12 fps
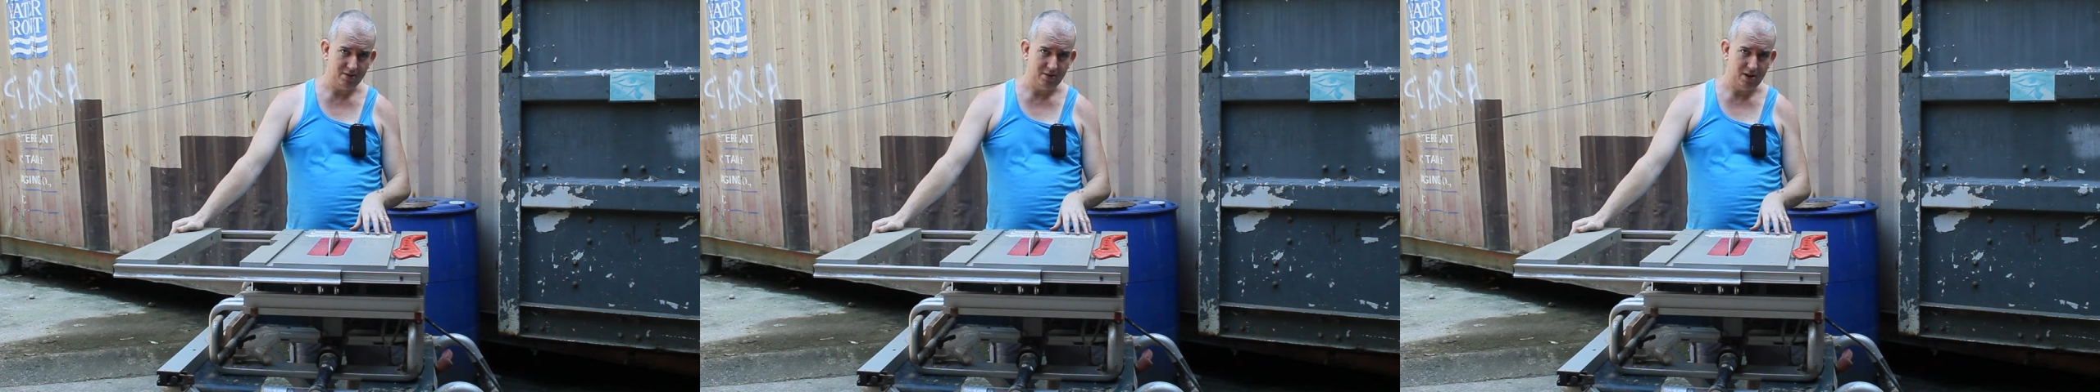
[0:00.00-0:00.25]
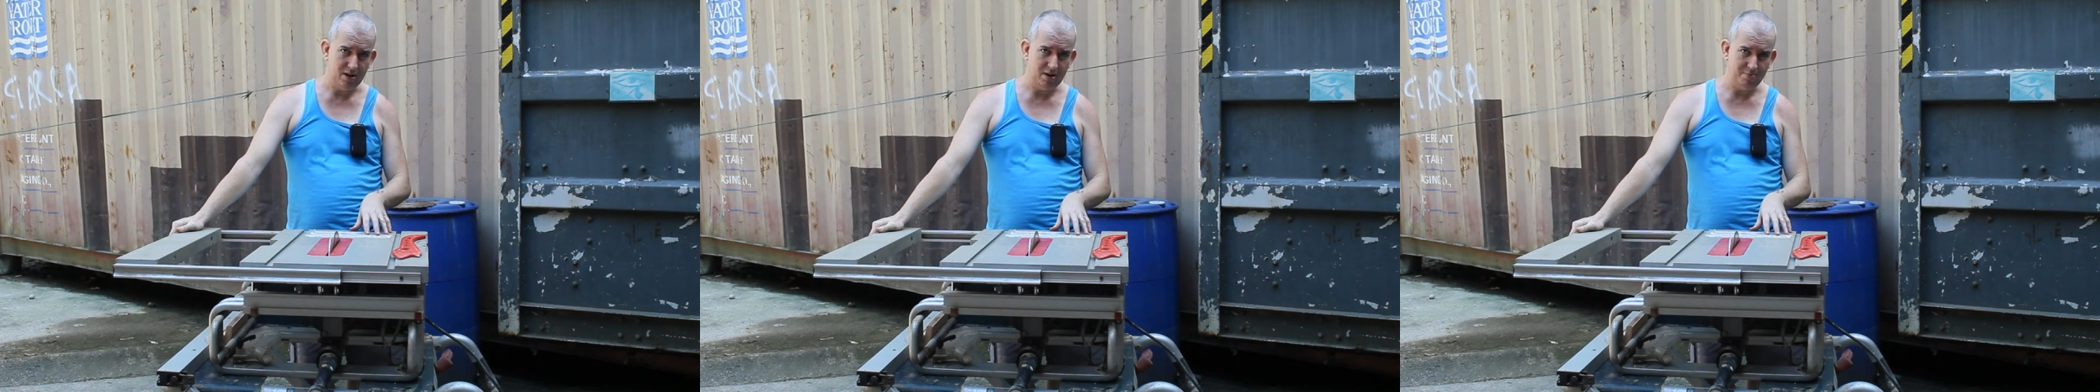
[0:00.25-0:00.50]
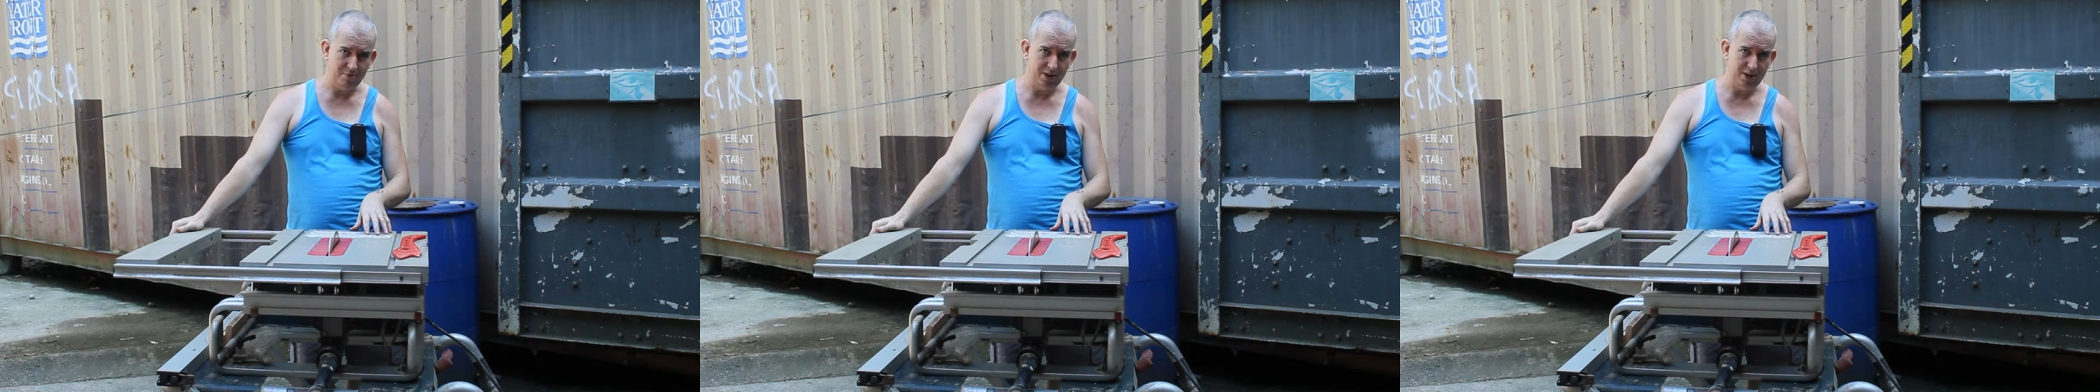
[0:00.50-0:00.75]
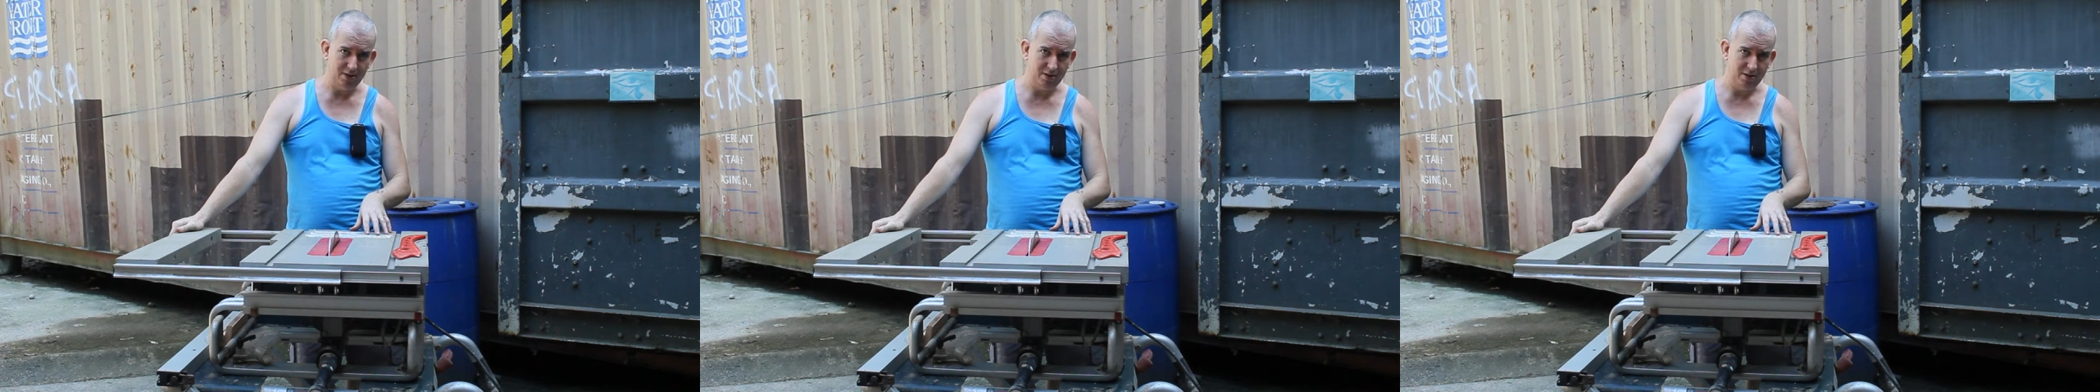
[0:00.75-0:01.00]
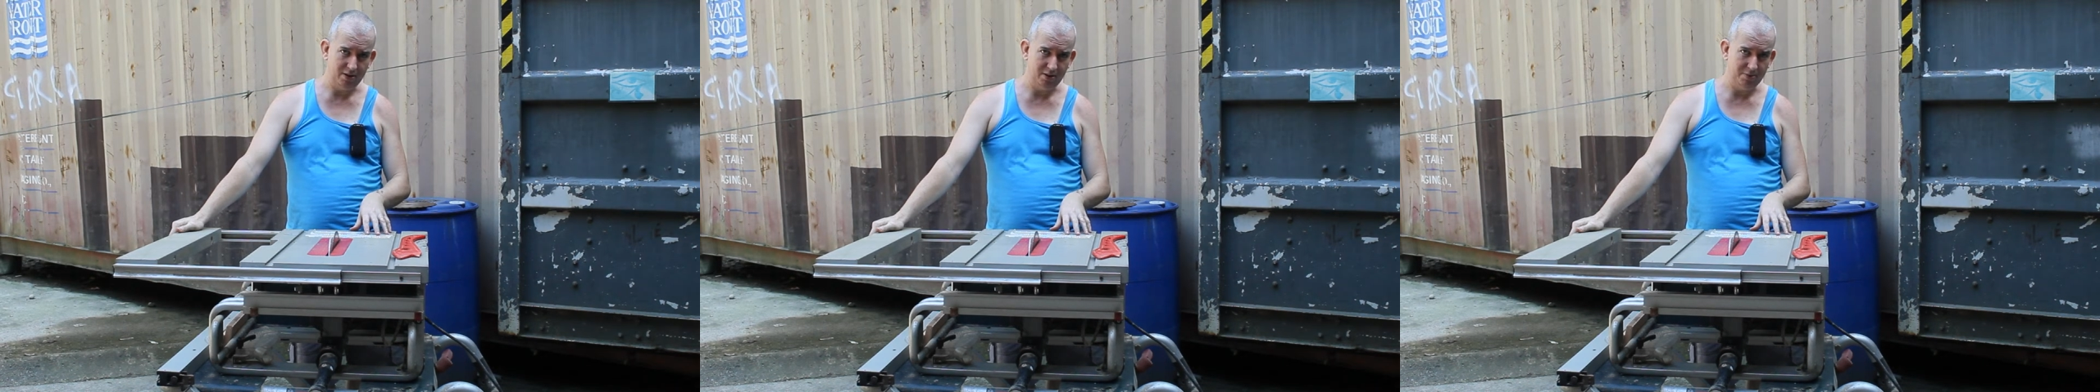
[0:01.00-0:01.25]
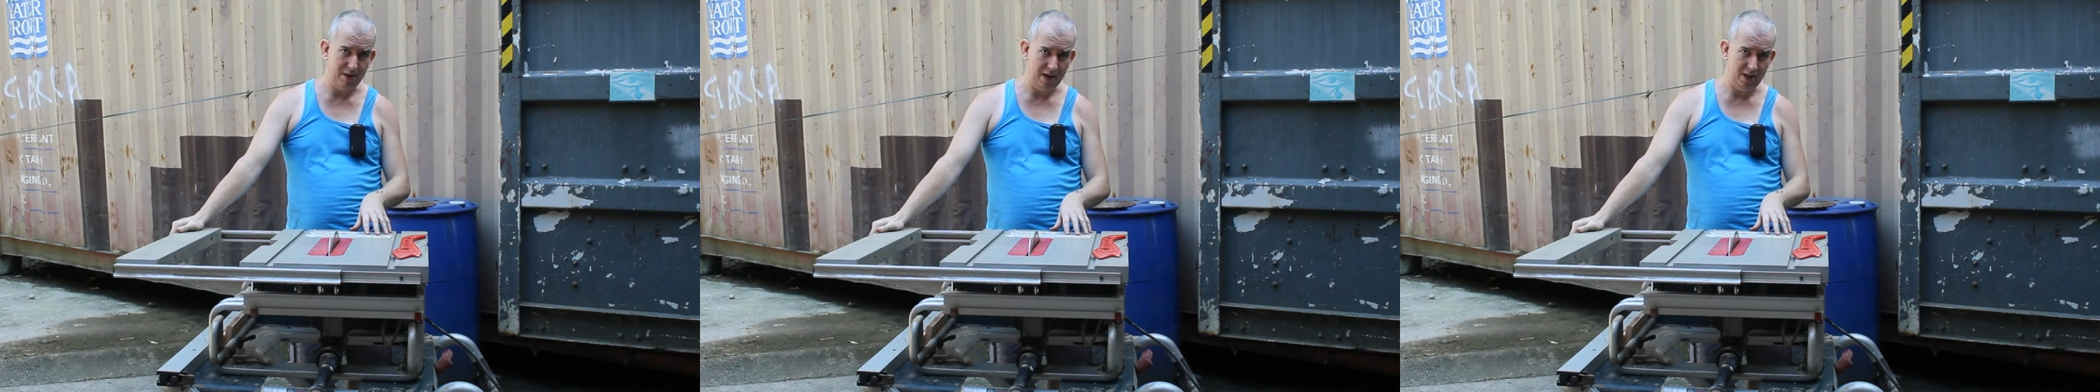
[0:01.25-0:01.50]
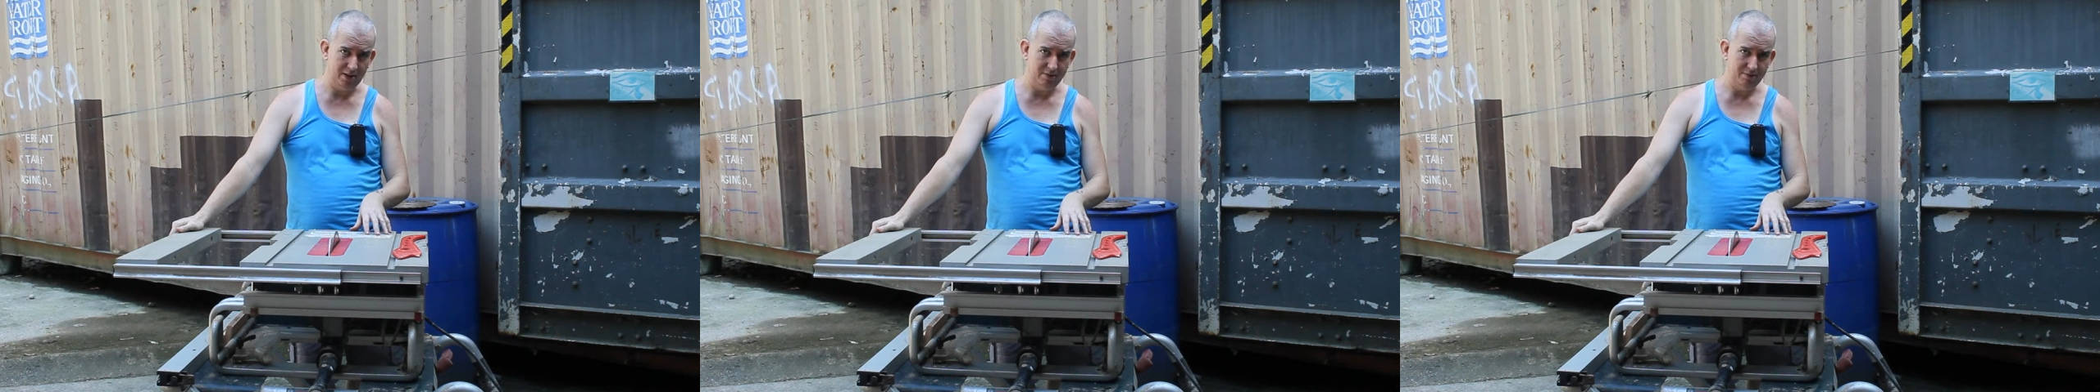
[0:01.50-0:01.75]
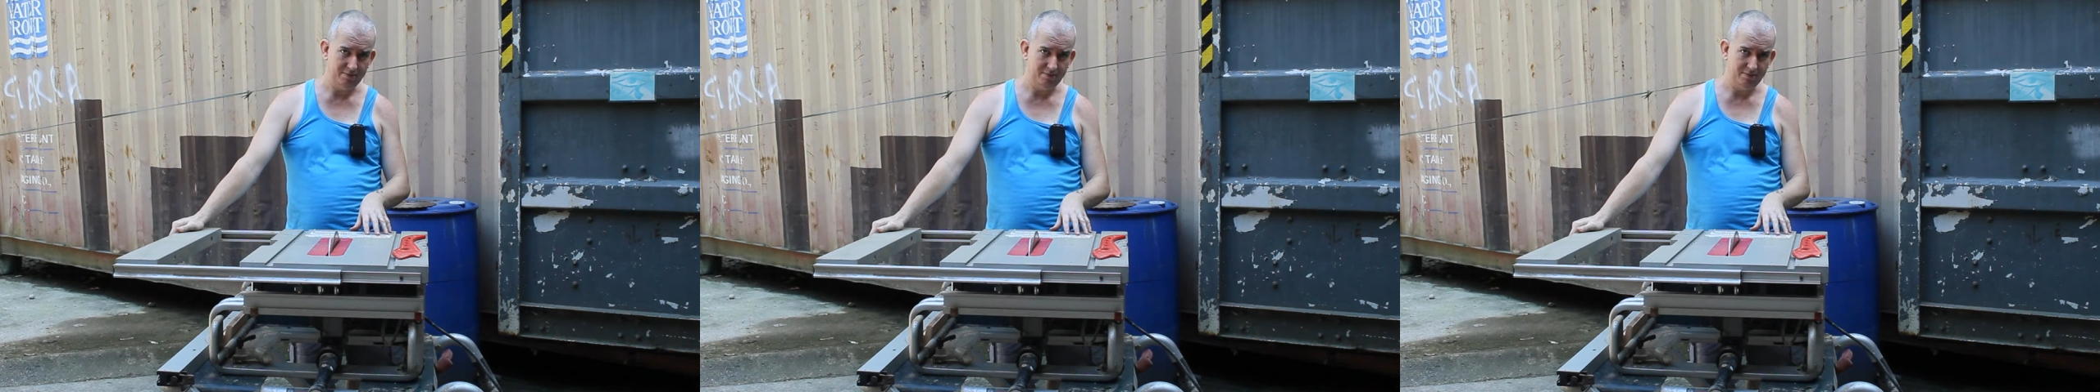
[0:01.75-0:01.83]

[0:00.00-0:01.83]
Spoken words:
The operator is bad.